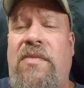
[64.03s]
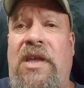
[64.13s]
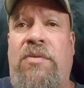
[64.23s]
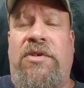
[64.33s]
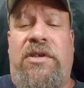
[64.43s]

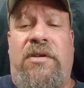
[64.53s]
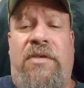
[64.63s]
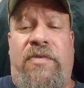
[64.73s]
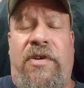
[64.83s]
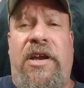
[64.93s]
It was a
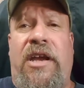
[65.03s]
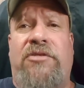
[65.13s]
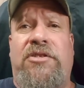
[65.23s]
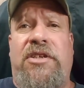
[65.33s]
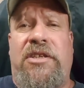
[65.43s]
very
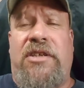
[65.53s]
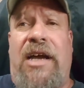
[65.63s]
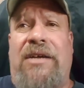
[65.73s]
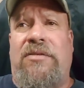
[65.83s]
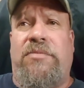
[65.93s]
interesting
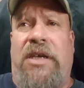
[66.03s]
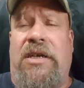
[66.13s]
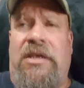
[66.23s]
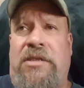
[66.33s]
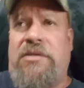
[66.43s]
cycle
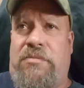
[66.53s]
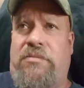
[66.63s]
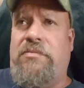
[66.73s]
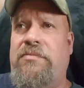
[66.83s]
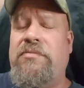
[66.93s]
because
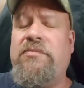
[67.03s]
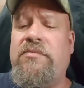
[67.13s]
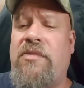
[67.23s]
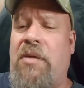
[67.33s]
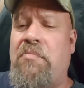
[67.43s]

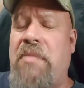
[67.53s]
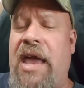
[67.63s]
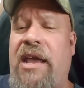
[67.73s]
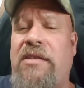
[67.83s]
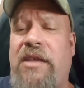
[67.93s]
the
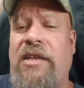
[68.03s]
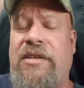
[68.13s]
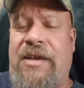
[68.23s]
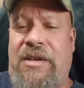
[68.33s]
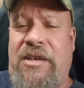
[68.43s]
main thing
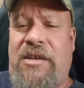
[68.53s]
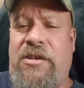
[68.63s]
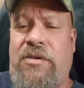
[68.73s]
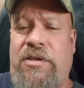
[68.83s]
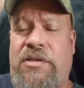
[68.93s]
that I did
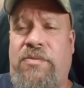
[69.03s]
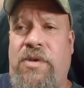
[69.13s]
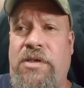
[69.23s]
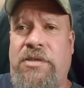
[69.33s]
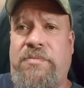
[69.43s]
notice
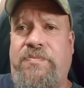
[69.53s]
was